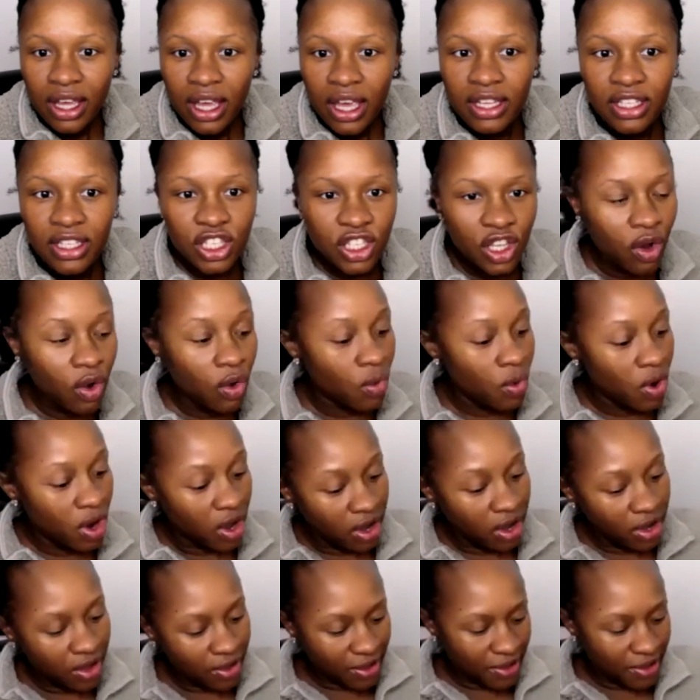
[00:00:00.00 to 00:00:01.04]
And
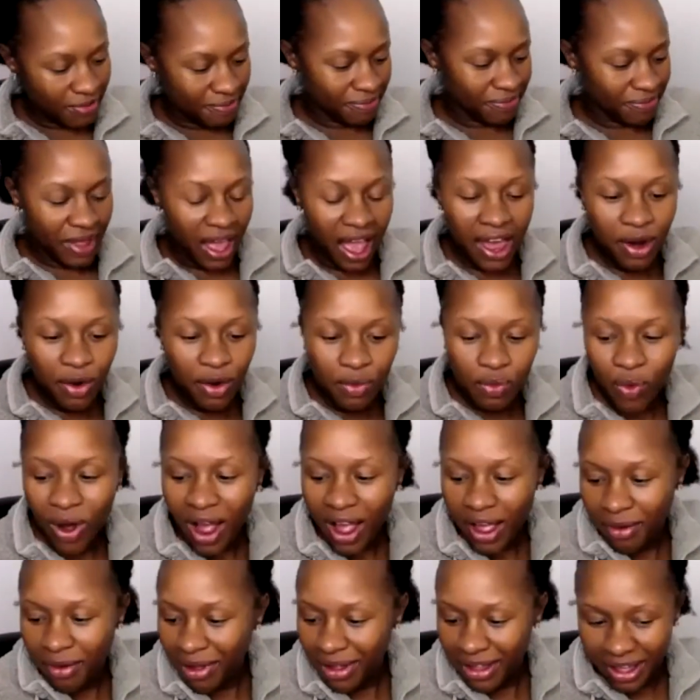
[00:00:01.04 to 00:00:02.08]
so
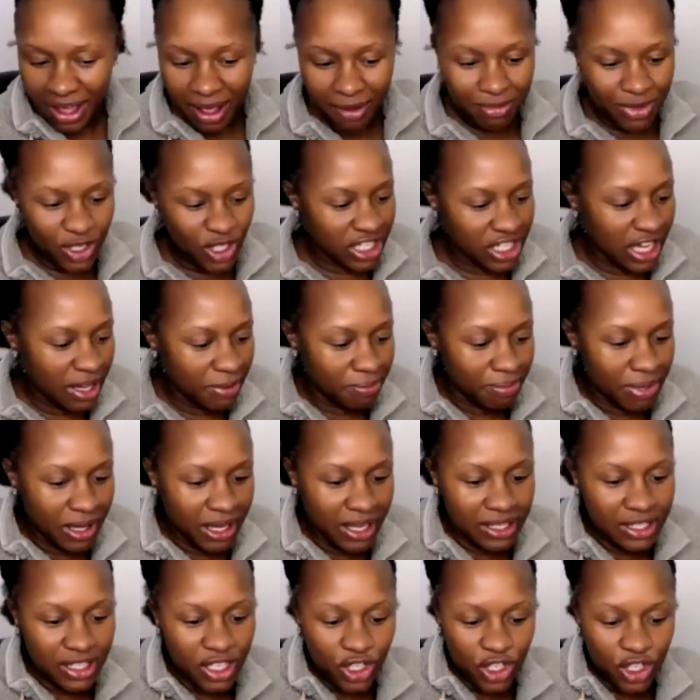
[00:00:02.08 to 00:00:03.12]
I just keep
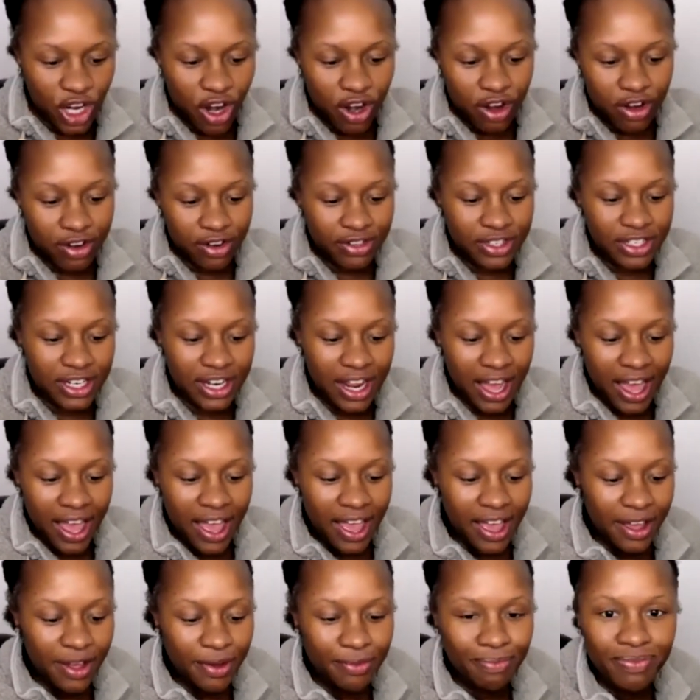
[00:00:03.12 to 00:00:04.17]
being deterred today.
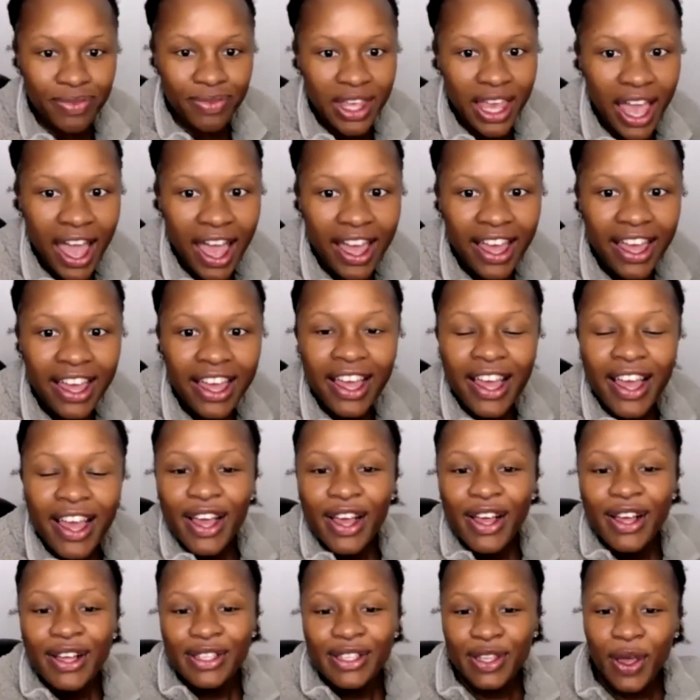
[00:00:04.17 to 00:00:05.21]

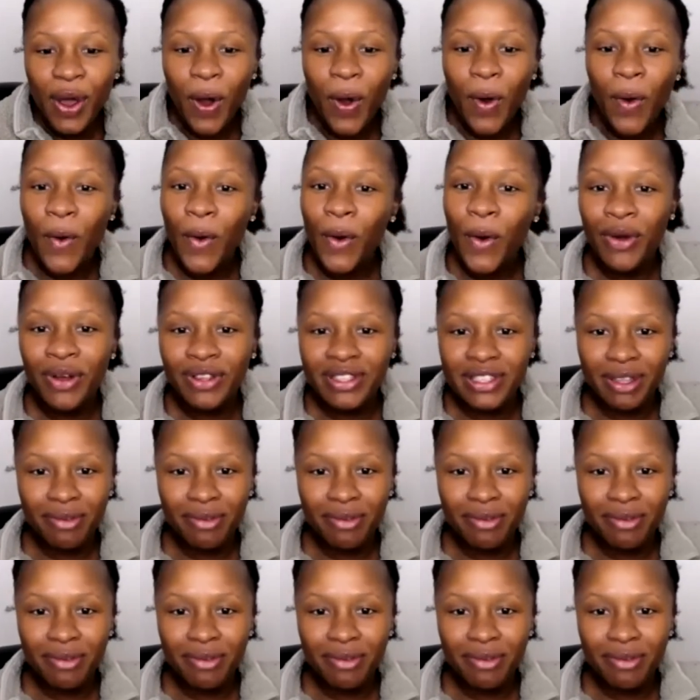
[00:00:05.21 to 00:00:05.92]
So